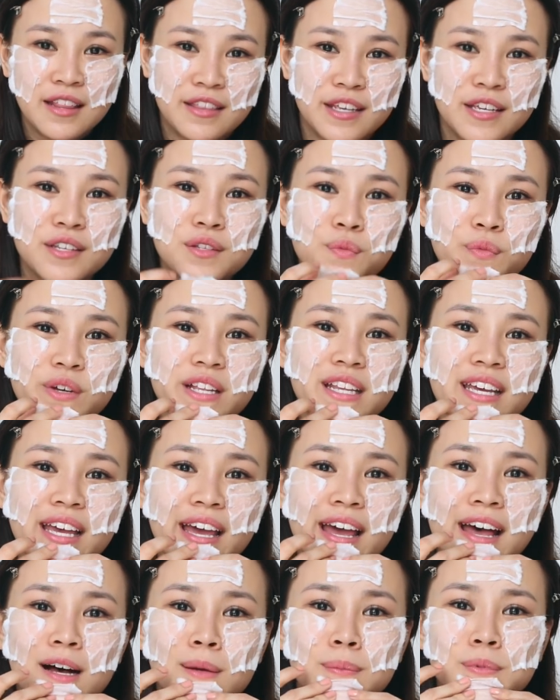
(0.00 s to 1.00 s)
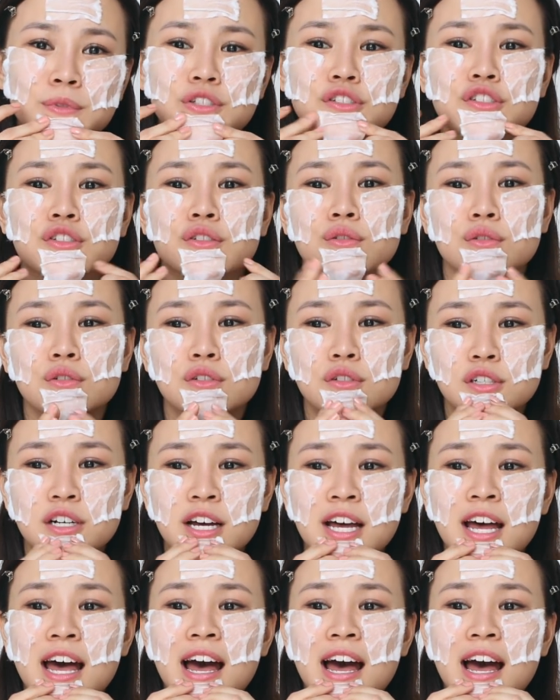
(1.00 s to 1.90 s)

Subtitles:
This really helps to